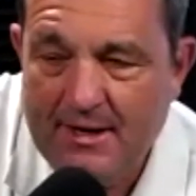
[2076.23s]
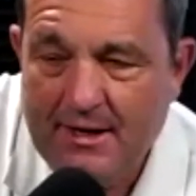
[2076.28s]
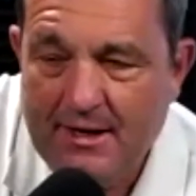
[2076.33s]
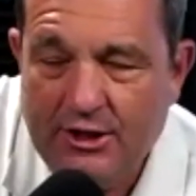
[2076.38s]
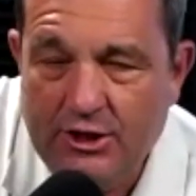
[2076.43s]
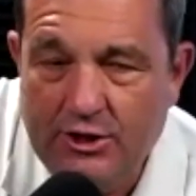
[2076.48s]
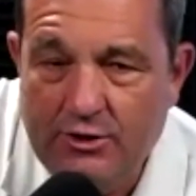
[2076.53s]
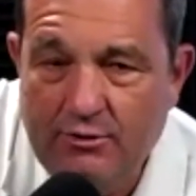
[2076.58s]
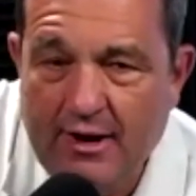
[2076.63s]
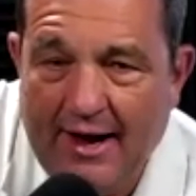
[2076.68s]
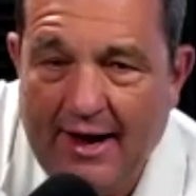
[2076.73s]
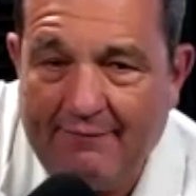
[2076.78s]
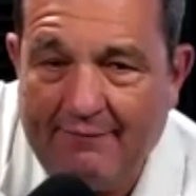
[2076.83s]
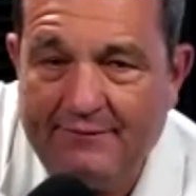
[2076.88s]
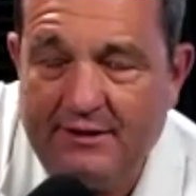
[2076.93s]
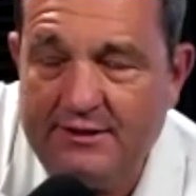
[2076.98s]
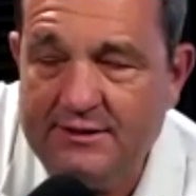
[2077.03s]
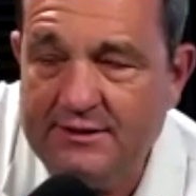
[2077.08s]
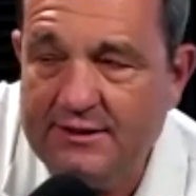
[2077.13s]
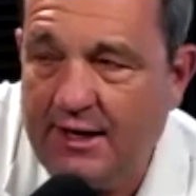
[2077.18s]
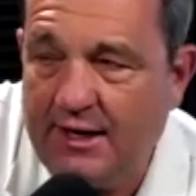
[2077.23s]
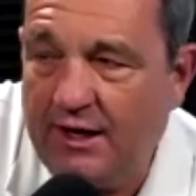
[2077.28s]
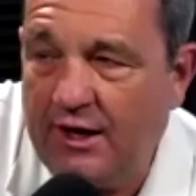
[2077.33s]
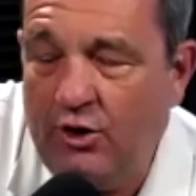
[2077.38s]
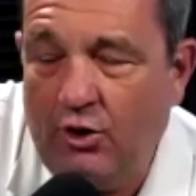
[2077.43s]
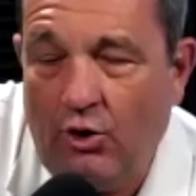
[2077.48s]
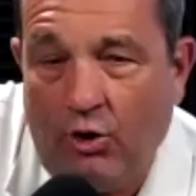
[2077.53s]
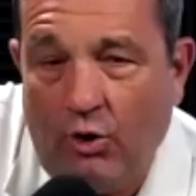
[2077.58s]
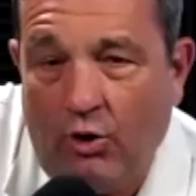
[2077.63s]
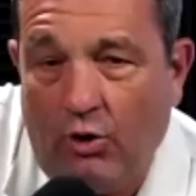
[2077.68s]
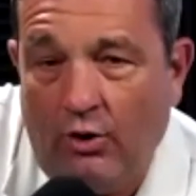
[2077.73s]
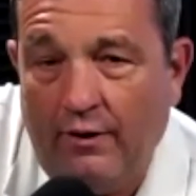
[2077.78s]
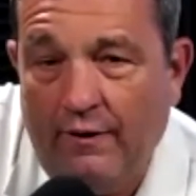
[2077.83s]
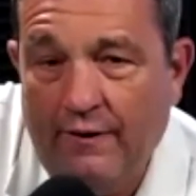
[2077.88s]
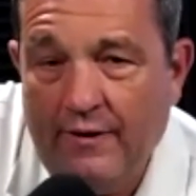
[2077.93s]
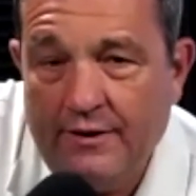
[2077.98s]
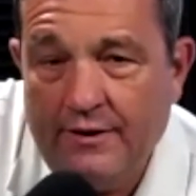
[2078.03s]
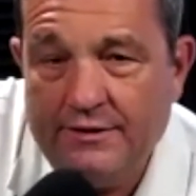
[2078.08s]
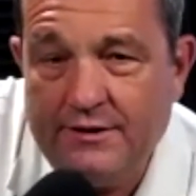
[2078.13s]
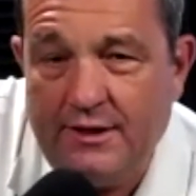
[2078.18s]
You'd have to set a goal
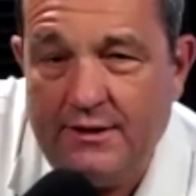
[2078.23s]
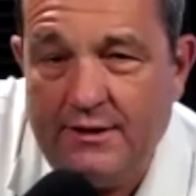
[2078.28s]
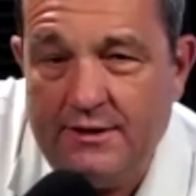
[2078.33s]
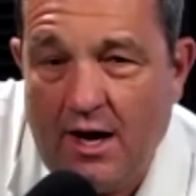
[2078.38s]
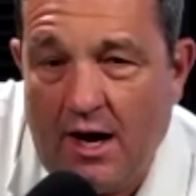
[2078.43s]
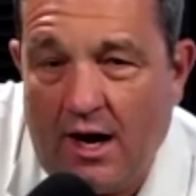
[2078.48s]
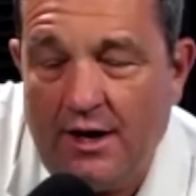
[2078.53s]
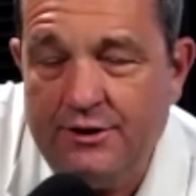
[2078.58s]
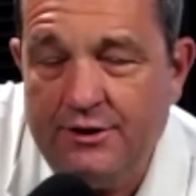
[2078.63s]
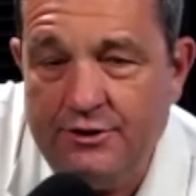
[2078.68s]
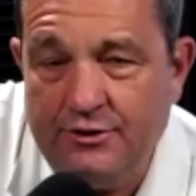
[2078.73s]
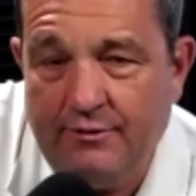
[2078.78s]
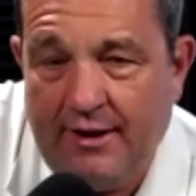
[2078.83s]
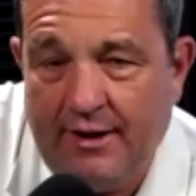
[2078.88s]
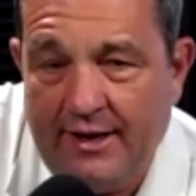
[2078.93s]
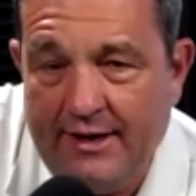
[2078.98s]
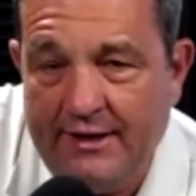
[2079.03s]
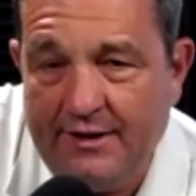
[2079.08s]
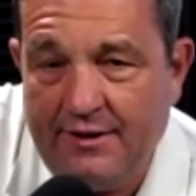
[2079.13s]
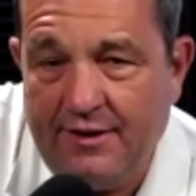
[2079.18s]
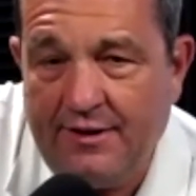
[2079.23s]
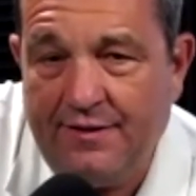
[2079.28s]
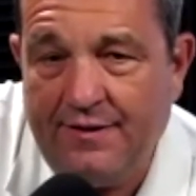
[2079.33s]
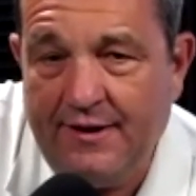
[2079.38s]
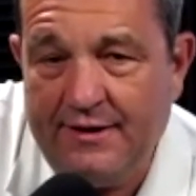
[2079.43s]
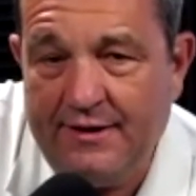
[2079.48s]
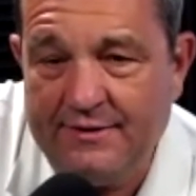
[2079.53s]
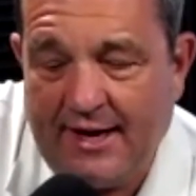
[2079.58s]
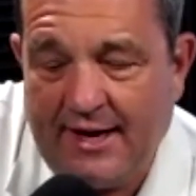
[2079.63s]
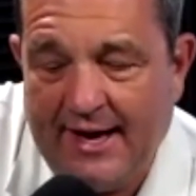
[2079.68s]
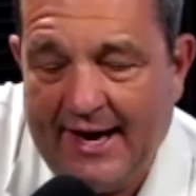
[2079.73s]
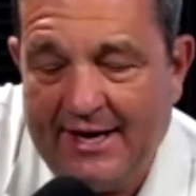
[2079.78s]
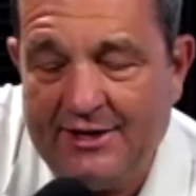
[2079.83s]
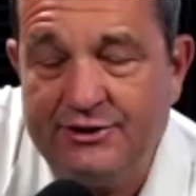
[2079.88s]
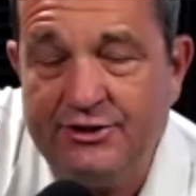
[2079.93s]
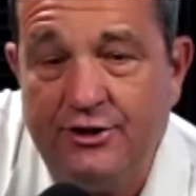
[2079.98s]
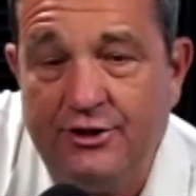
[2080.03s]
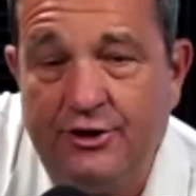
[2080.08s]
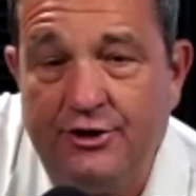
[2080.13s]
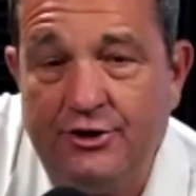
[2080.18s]
to not do any of the things I ask
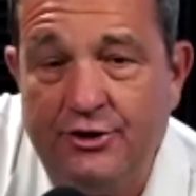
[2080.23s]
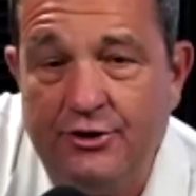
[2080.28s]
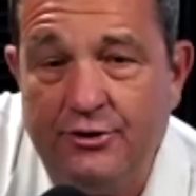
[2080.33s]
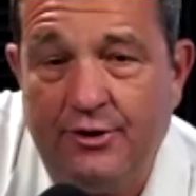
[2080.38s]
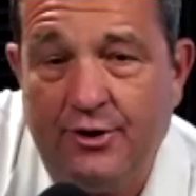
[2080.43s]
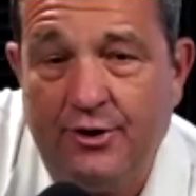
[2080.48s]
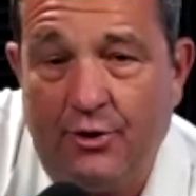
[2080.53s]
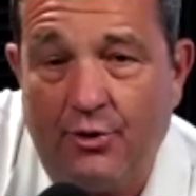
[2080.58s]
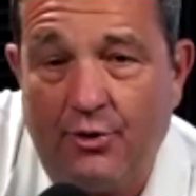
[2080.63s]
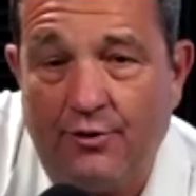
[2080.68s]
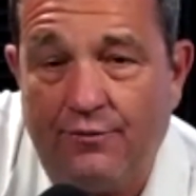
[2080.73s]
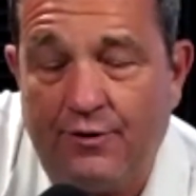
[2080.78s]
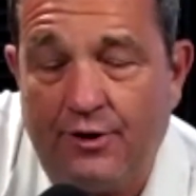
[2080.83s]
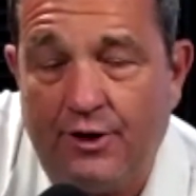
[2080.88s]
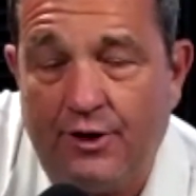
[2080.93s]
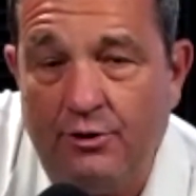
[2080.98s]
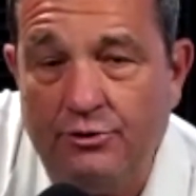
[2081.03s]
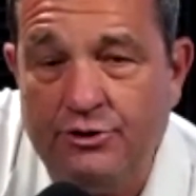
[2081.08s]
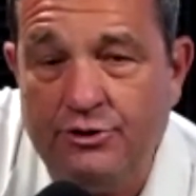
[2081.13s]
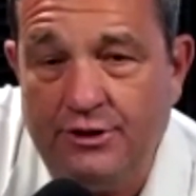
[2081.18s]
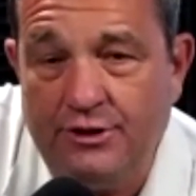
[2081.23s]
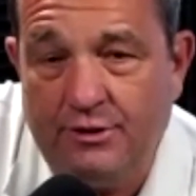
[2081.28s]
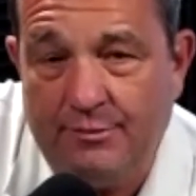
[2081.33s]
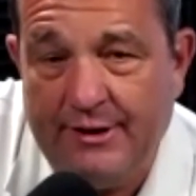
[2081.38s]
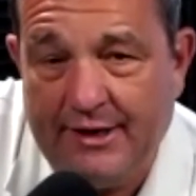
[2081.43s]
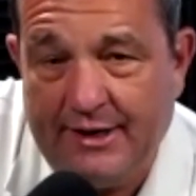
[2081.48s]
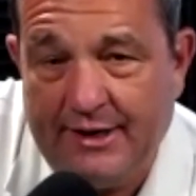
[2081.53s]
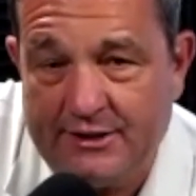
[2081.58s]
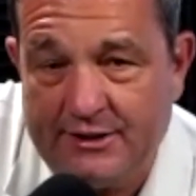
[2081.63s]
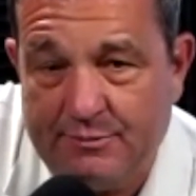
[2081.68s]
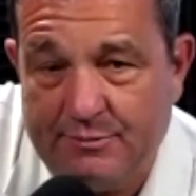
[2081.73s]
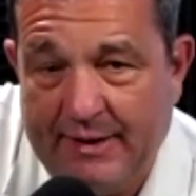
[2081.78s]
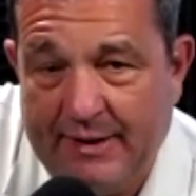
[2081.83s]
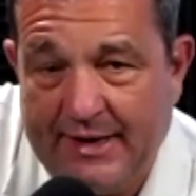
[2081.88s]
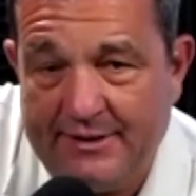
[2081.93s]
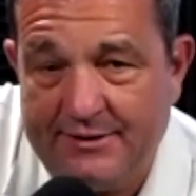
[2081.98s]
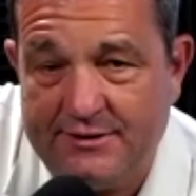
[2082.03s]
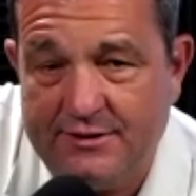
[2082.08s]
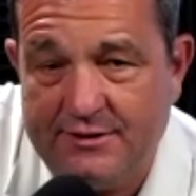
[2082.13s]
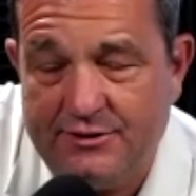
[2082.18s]
you to do in order for coaching to be an
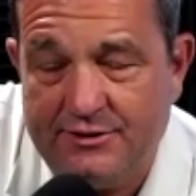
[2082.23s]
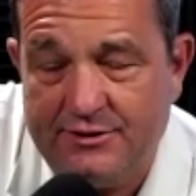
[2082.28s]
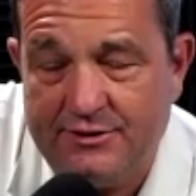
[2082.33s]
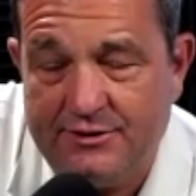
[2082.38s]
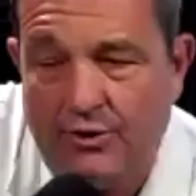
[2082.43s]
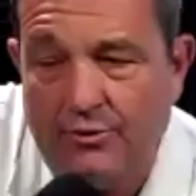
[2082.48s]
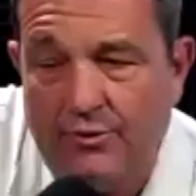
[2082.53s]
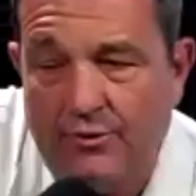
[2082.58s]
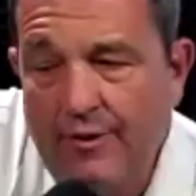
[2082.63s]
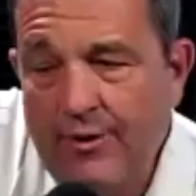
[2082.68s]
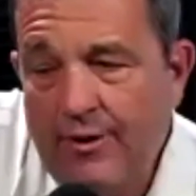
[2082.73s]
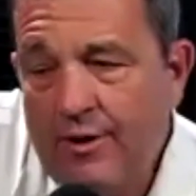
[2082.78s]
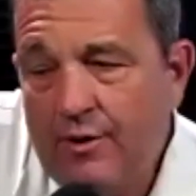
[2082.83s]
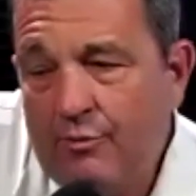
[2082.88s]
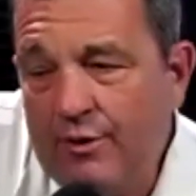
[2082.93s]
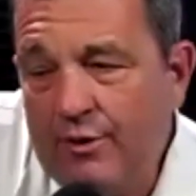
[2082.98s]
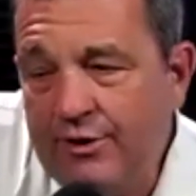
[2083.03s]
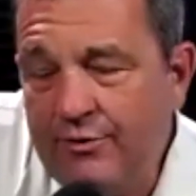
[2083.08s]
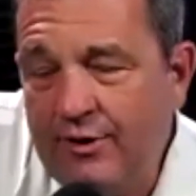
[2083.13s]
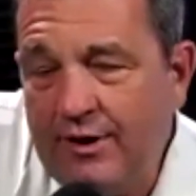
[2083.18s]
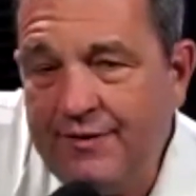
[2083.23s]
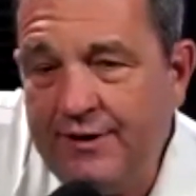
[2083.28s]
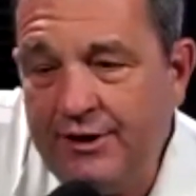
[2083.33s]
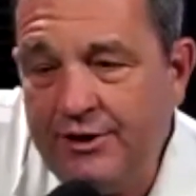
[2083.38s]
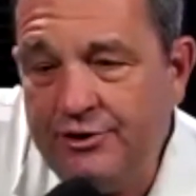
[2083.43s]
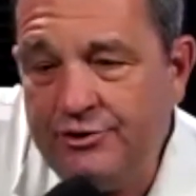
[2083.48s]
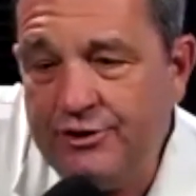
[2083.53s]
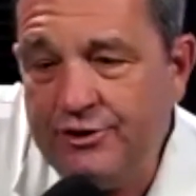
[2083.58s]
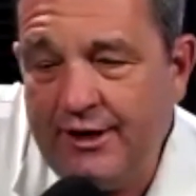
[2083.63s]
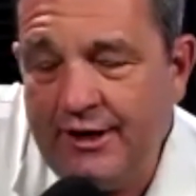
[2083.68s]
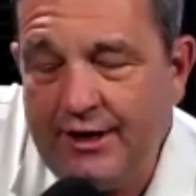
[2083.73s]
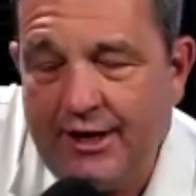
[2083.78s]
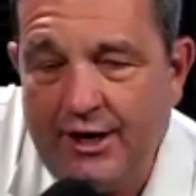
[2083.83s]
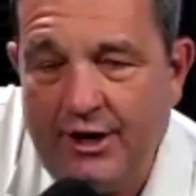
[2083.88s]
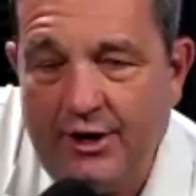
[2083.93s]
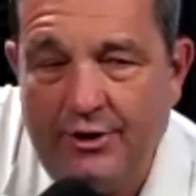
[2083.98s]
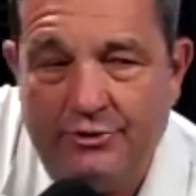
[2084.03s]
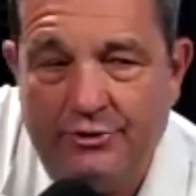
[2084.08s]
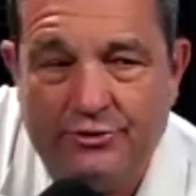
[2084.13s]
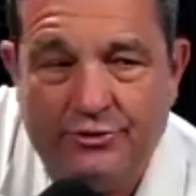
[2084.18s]
expense. And so when do I think you should get a coach?